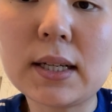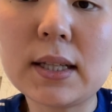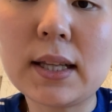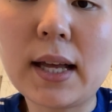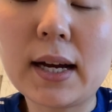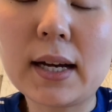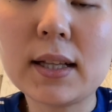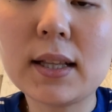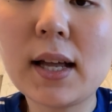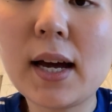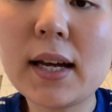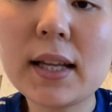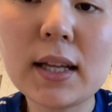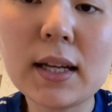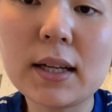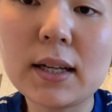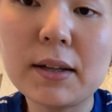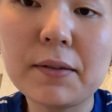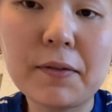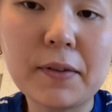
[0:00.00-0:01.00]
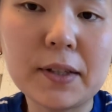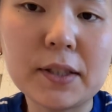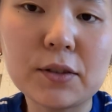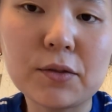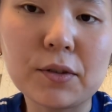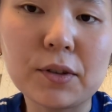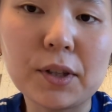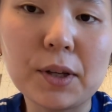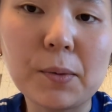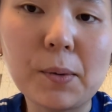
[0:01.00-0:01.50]
neckline, it fits
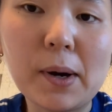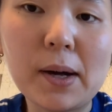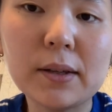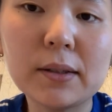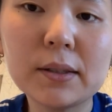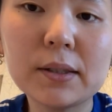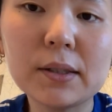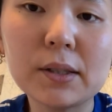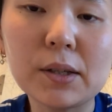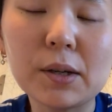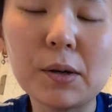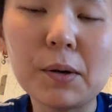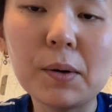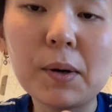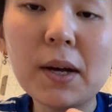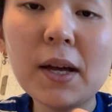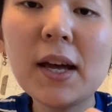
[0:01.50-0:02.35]
really well. So